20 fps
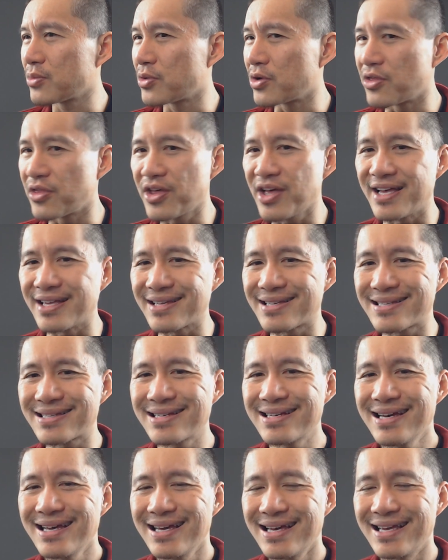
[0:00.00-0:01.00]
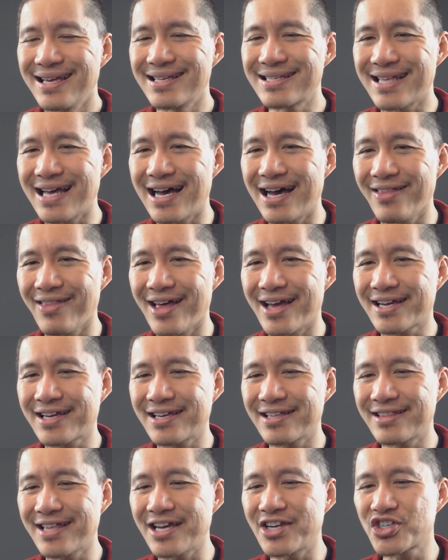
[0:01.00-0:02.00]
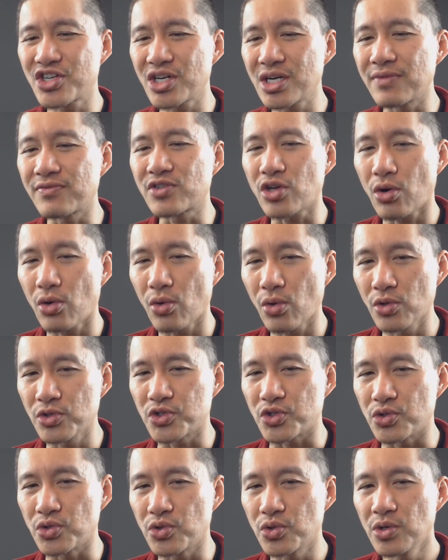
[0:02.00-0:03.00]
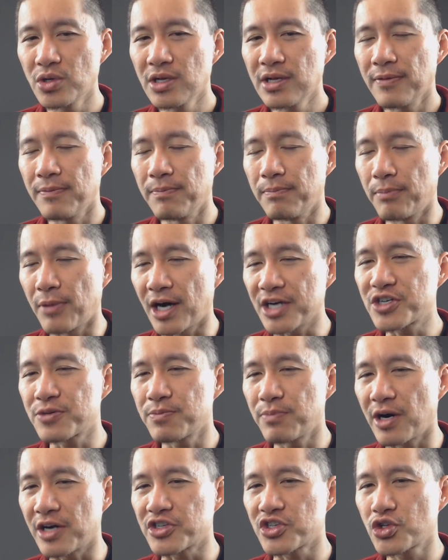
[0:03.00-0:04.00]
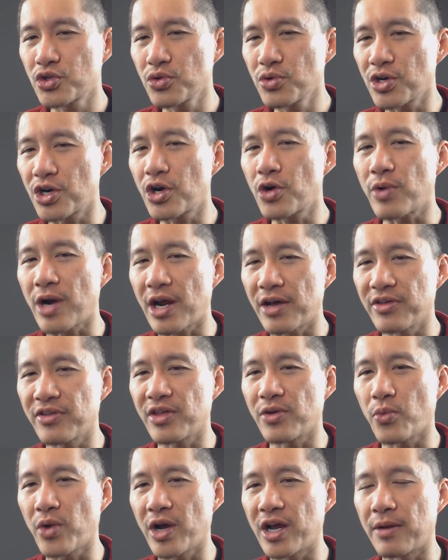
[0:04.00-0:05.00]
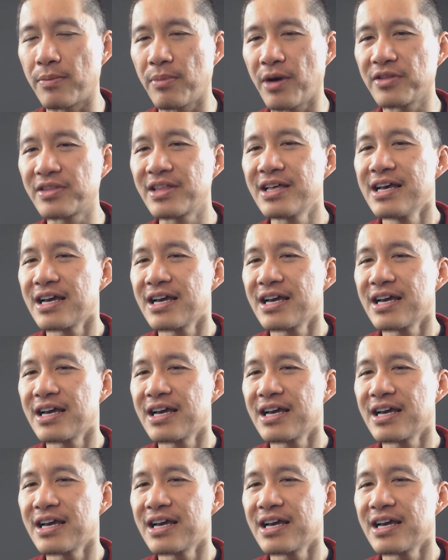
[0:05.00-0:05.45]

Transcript: this is that like they should have told you much, much sooner rather than wait a month,